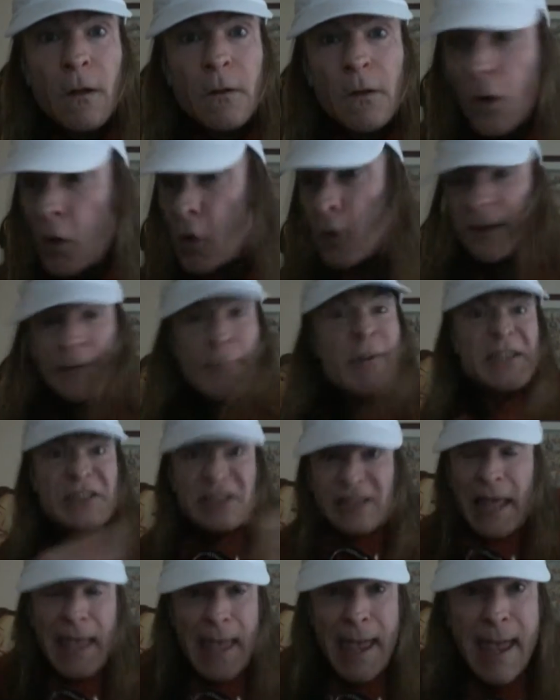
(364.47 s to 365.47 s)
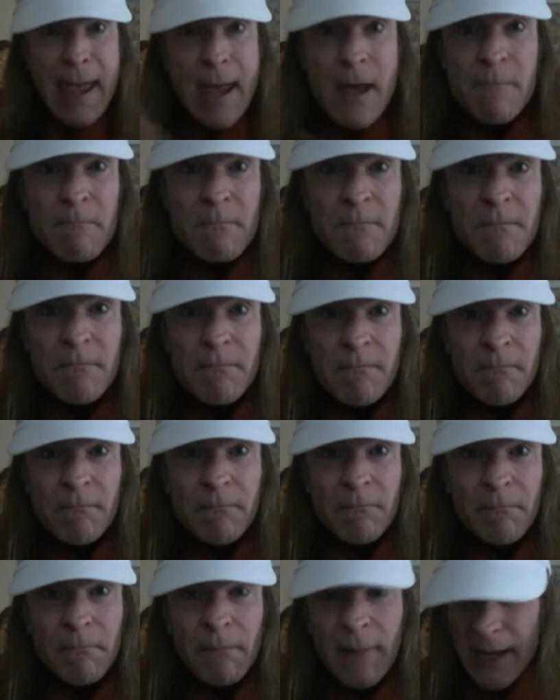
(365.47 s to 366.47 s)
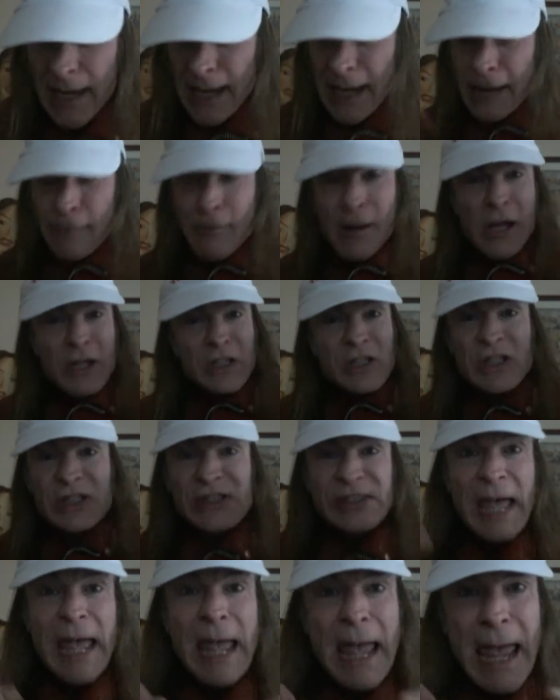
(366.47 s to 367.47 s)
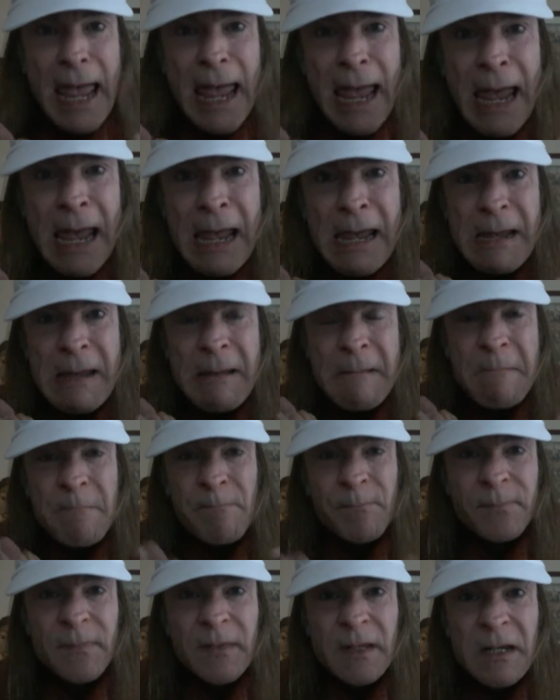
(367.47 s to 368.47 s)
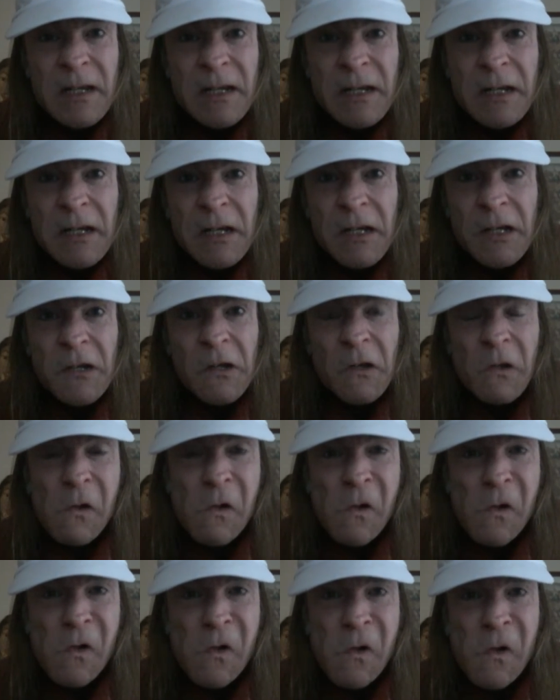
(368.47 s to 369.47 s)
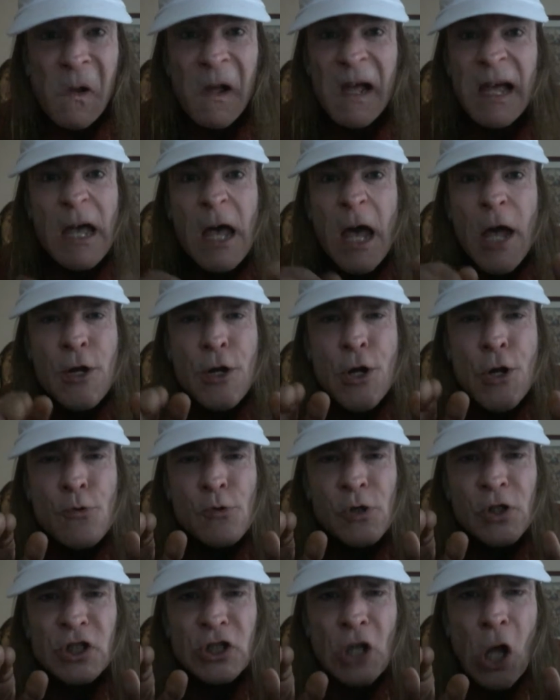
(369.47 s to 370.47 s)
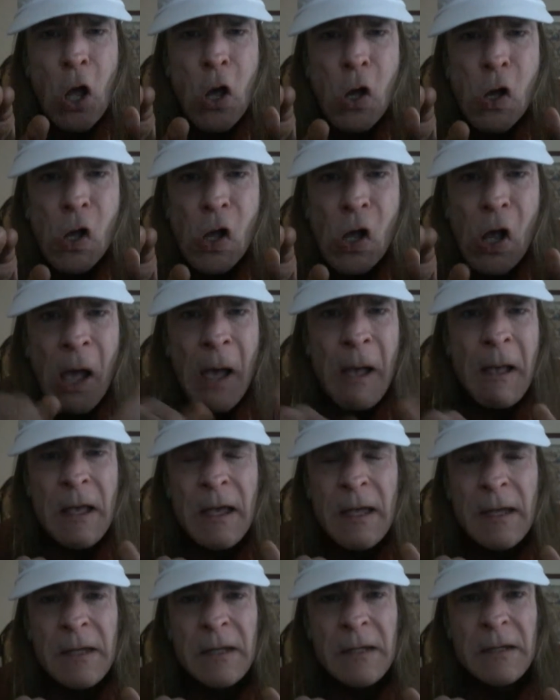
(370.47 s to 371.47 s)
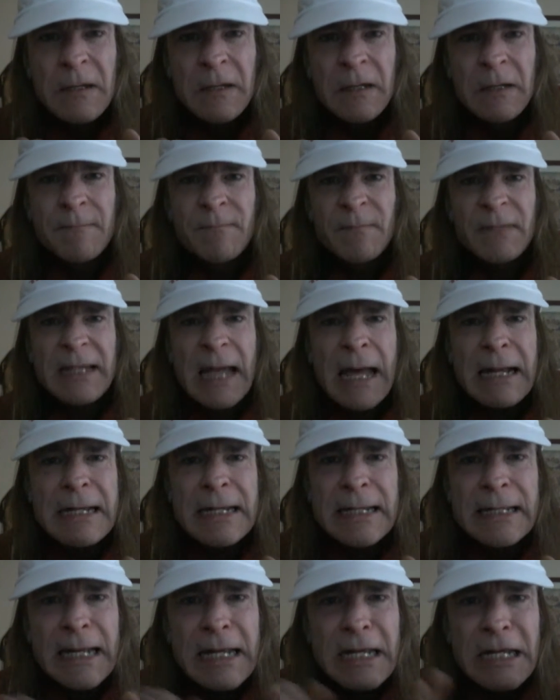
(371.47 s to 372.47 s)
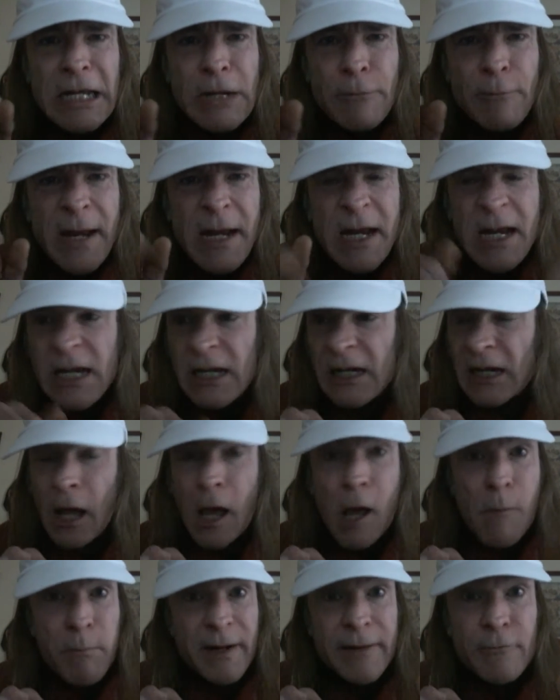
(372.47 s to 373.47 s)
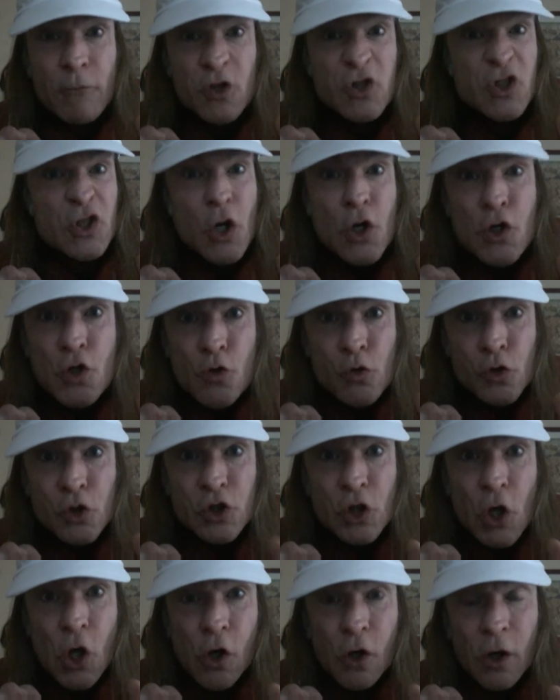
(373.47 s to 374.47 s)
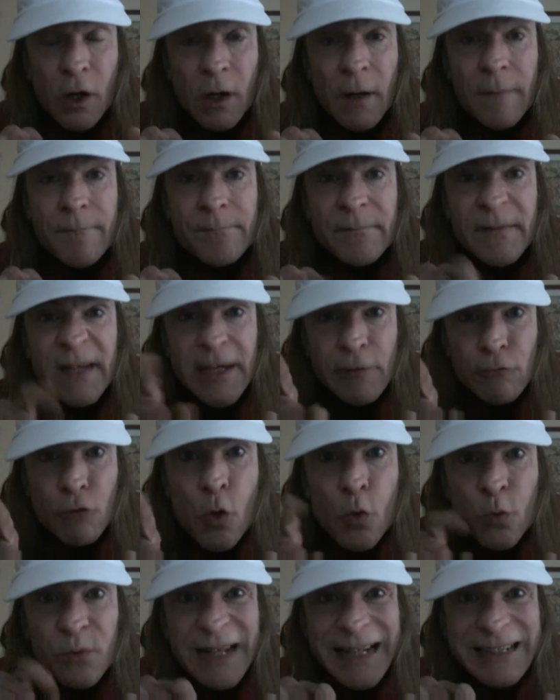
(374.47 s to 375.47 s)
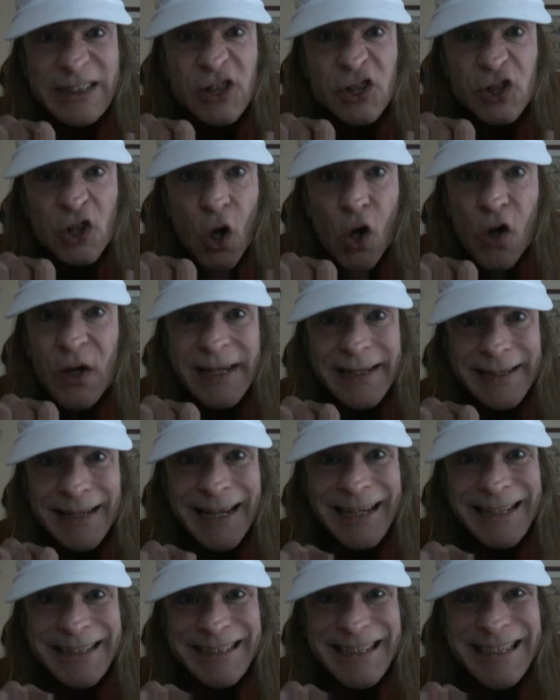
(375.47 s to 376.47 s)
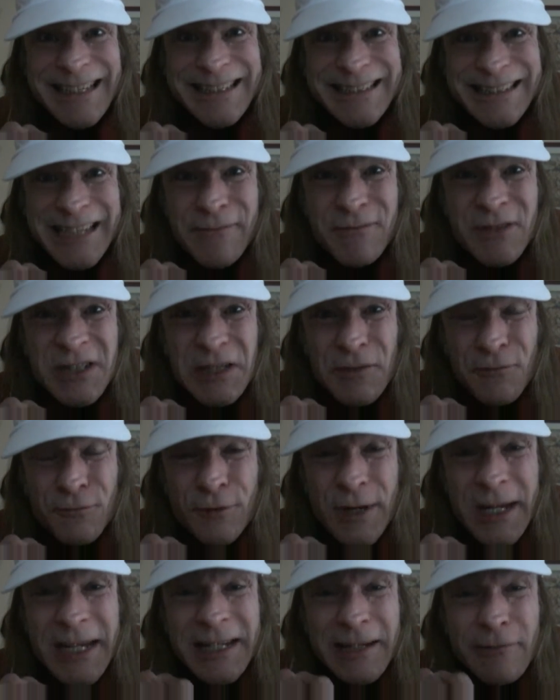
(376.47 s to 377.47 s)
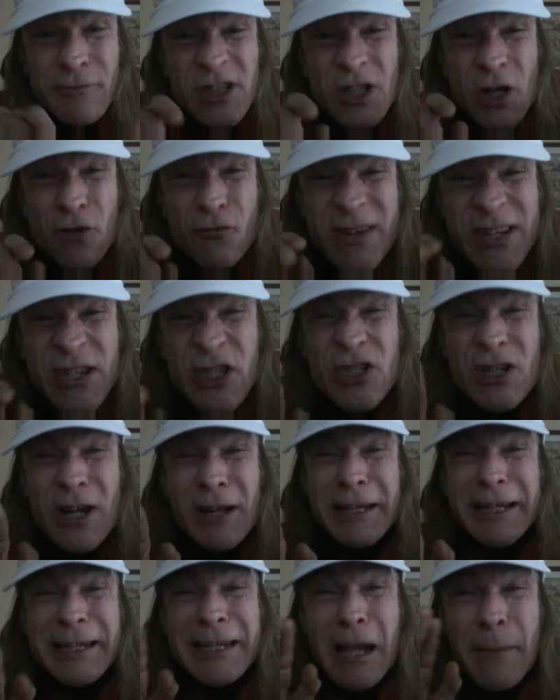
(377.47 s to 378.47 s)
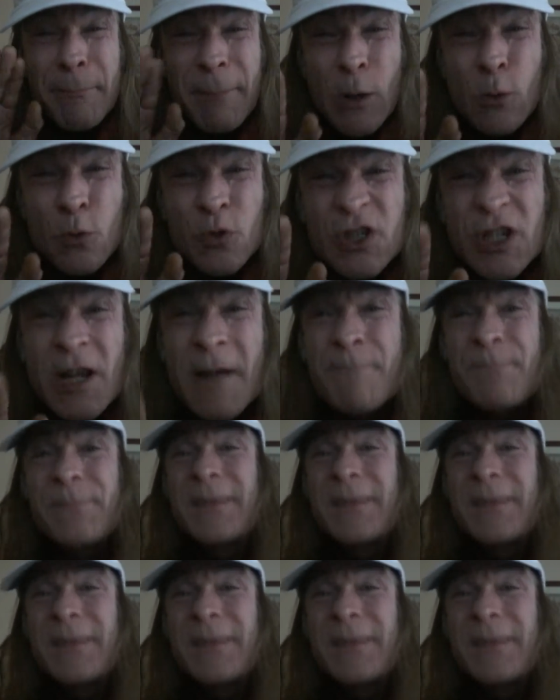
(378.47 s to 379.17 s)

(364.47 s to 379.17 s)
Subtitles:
Oh, he was there! He was there! Oh, a new song! Candle in the Wind. Oh, but it wasn't a new song. He wrote that song in 1973 and it was originally about